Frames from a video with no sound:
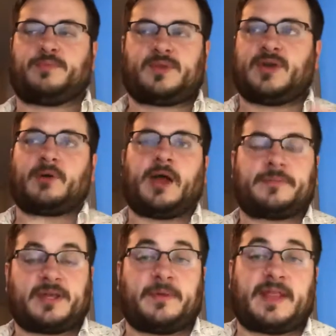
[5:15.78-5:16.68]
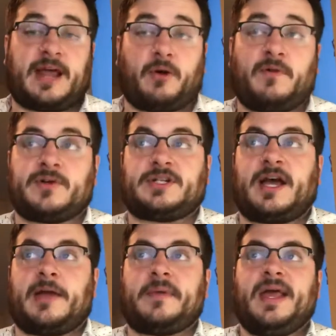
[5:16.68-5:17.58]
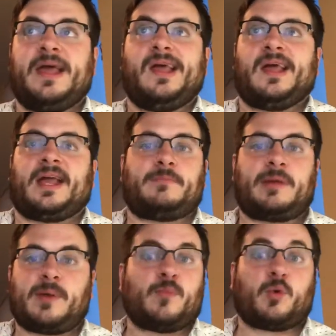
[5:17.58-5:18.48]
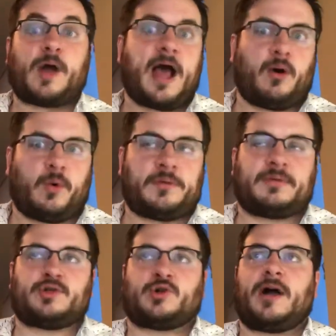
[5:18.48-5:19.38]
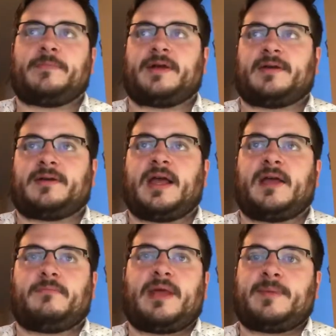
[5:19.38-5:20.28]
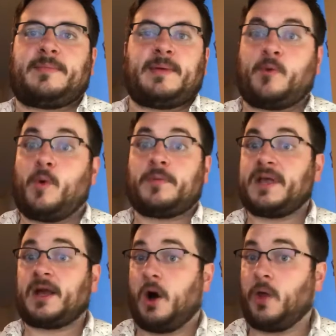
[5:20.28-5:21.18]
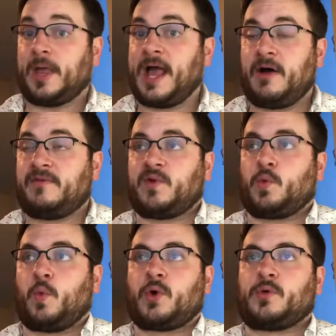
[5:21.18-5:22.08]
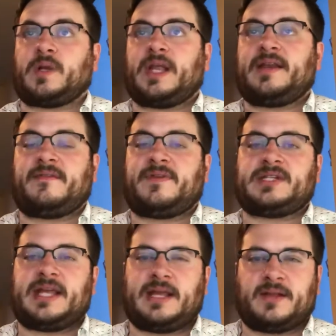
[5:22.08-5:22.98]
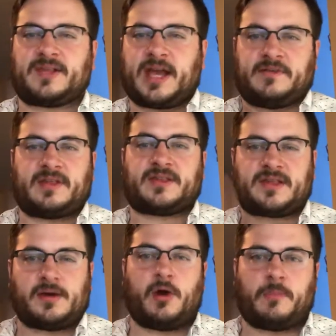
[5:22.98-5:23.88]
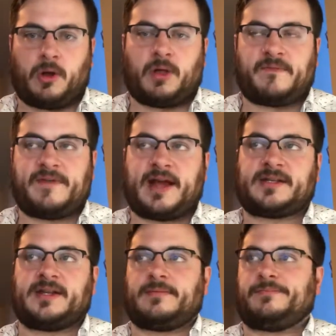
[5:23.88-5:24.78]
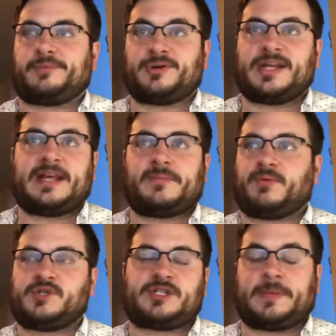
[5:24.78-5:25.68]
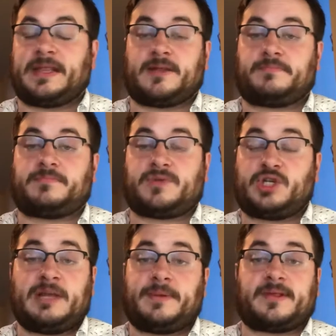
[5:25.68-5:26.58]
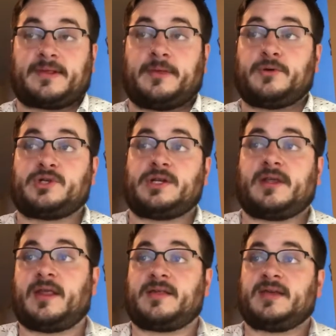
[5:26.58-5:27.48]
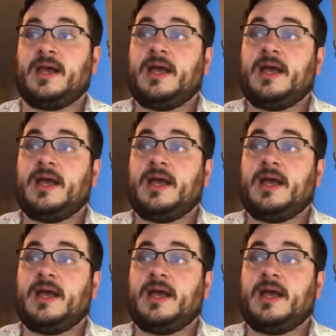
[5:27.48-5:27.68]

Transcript: soak up some of that overtime, and maybe morale wouldn't be dropping, and maybe people wouldn't be calling out for work-related fatigue. It's kind of the snowball effect, and per diems would just be the cheapest solution to this.